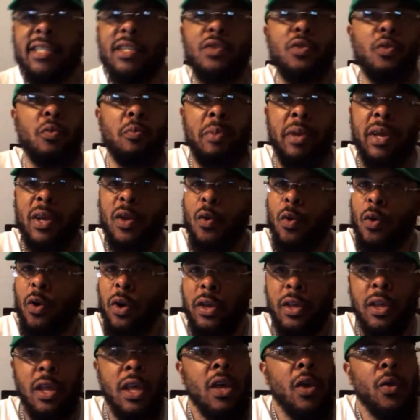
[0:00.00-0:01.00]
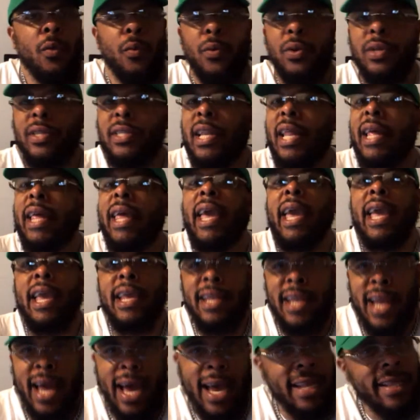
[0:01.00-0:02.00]
to do Bitcoin with like 8,000,
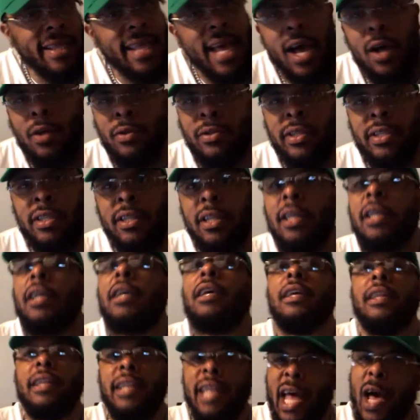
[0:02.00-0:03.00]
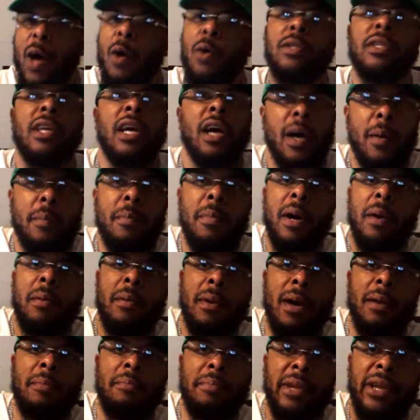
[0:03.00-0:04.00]
9,000. Now it's
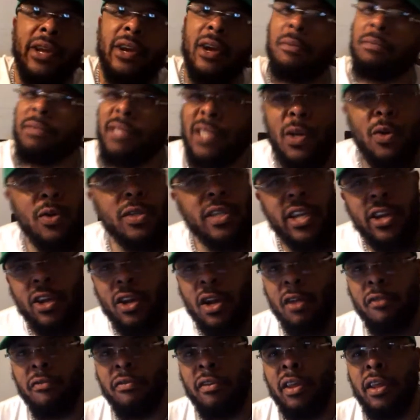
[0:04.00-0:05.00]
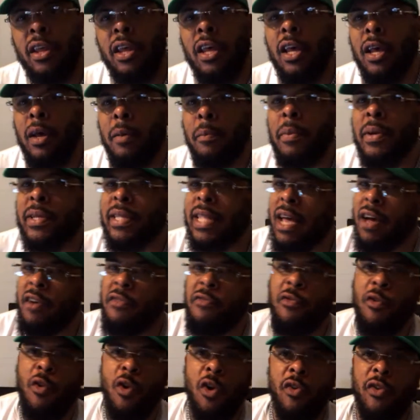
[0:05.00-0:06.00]
up there. I'm still scared of it. But that
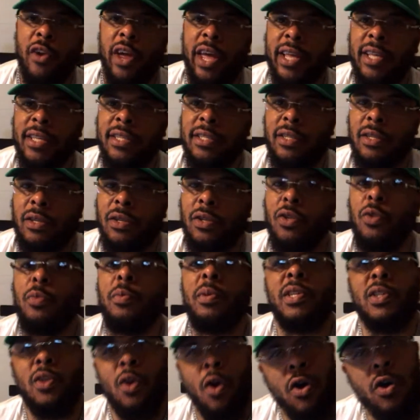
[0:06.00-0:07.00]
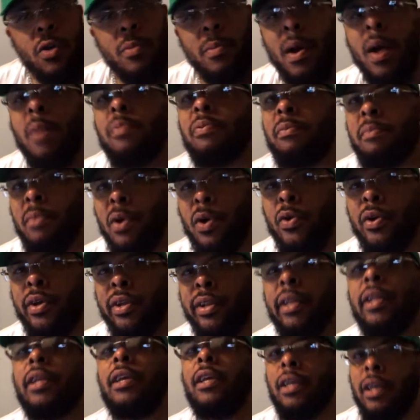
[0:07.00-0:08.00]
Forex, you be talking about promoting,
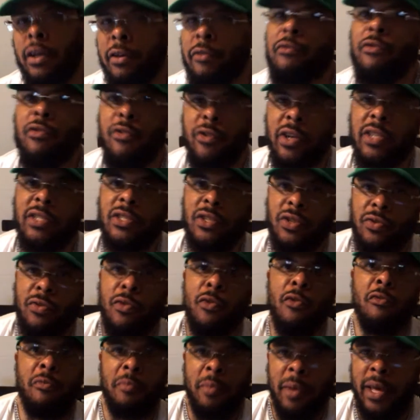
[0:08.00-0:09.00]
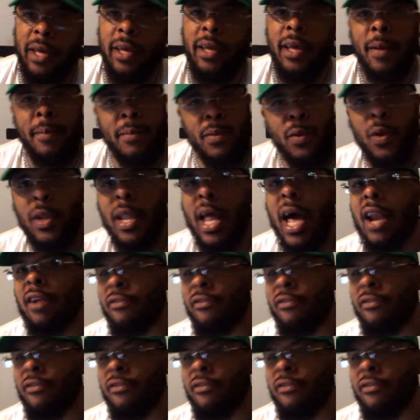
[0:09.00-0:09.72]
Forex the truth, man. I've been doing a lot